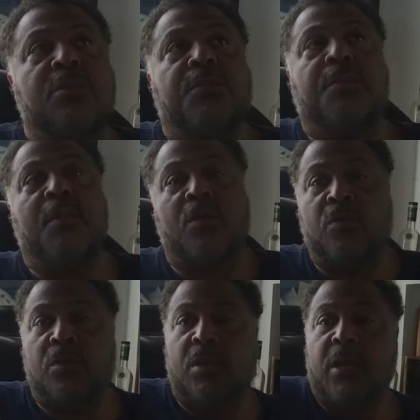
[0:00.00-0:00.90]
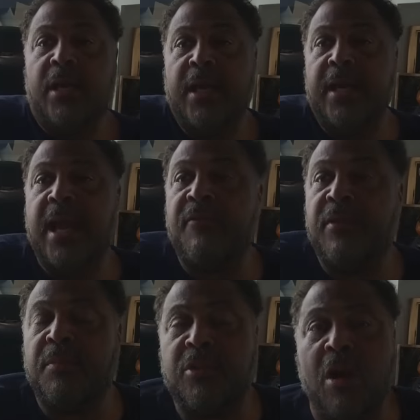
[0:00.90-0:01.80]
Bowl and having
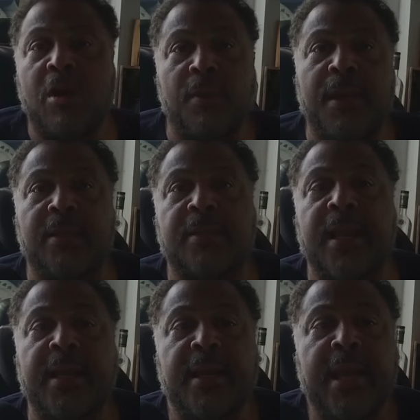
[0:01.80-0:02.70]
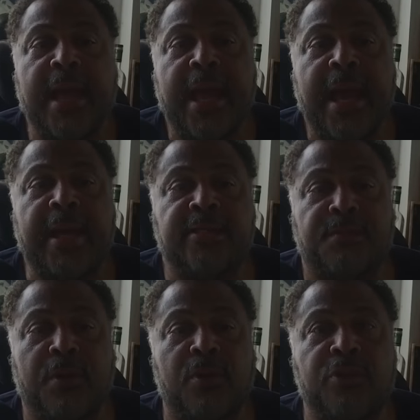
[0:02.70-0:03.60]
them talk about that as
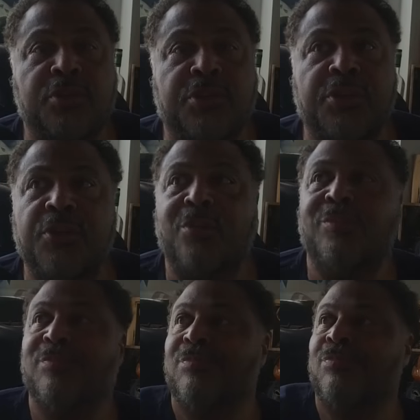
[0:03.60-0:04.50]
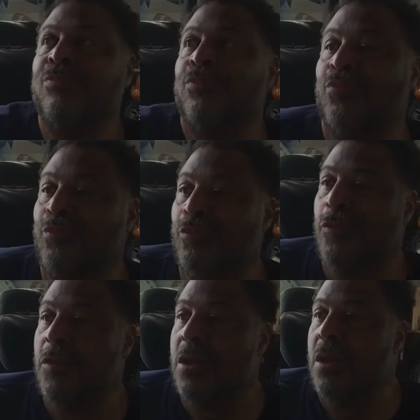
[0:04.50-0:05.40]
opposed to, hmm,
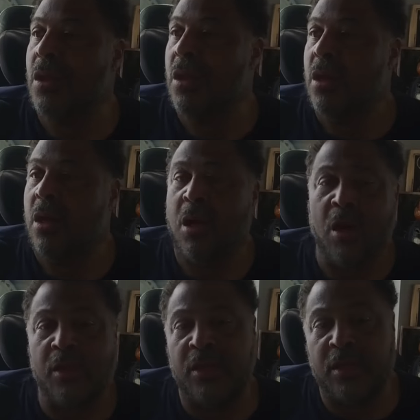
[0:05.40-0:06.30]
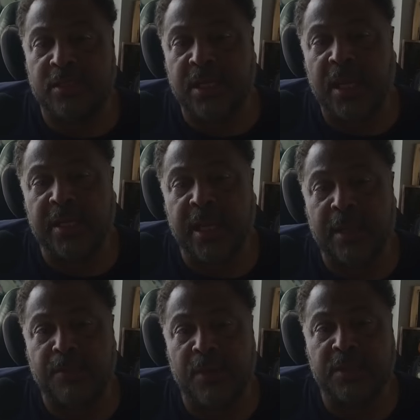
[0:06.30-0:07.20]
are you going to sign
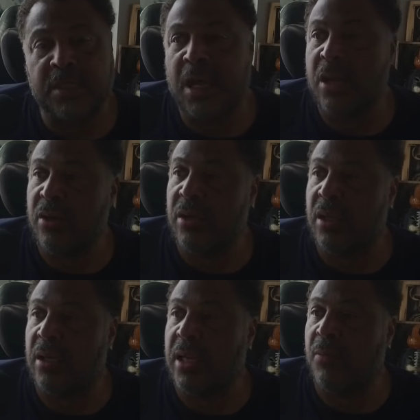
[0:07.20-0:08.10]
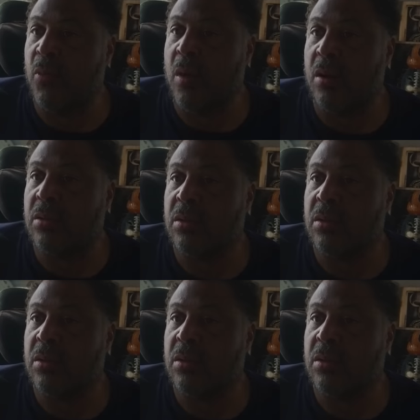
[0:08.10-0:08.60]
Dak Prescott or are you going to let him walk?